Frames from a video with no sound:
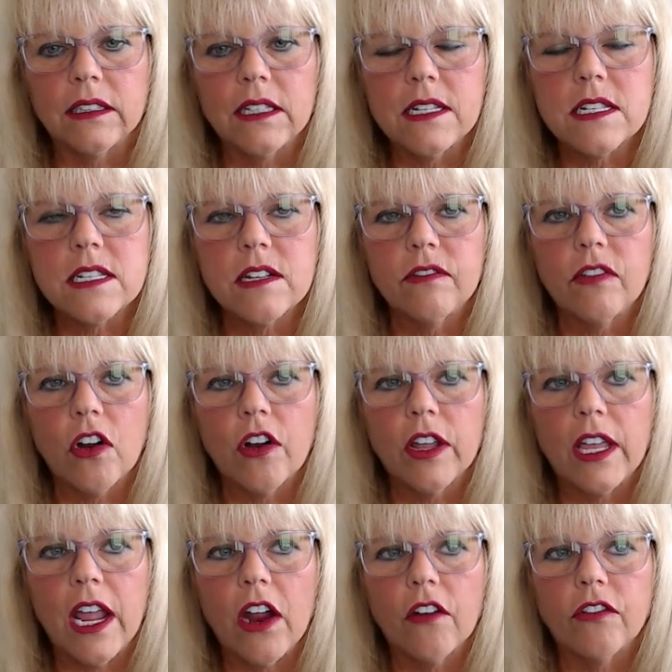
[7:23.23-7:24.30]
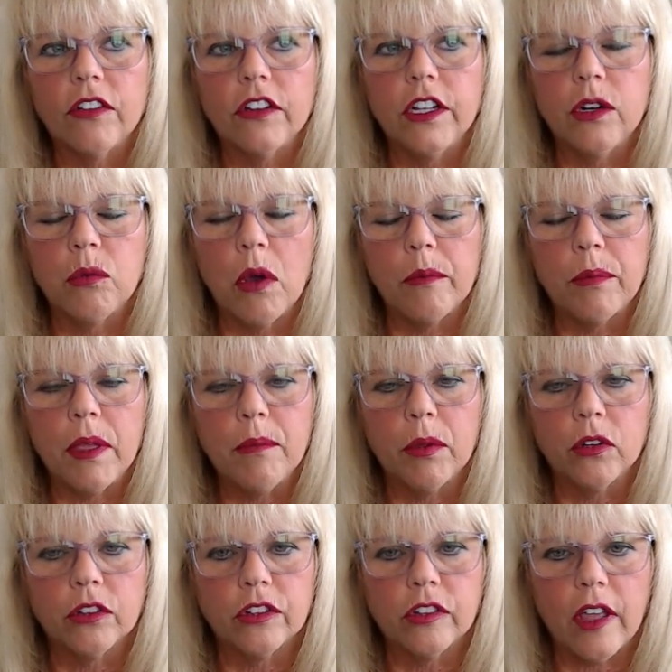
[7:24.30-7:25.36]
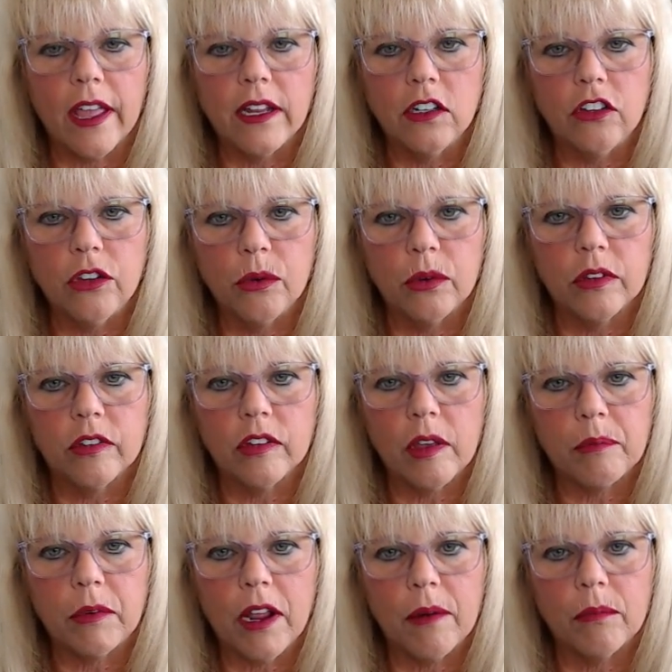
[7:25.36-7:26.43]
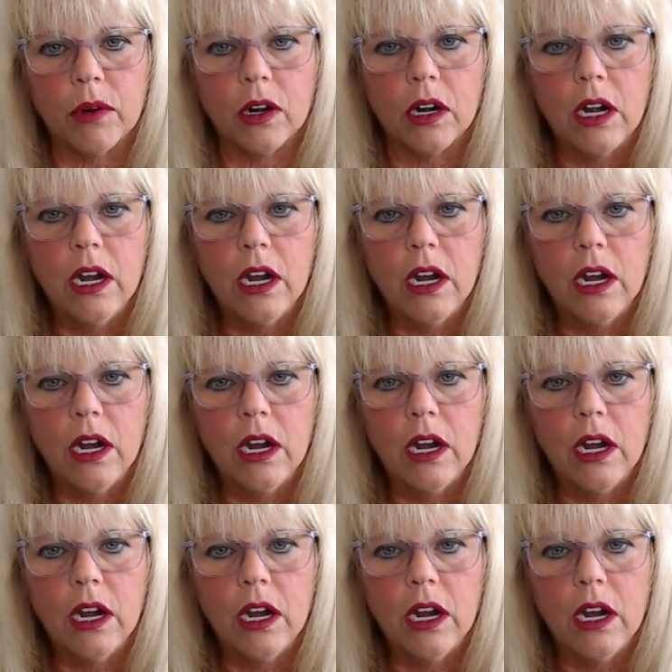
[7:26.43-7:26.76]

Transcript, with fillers: Listen very carefully to what people are saying to you in September.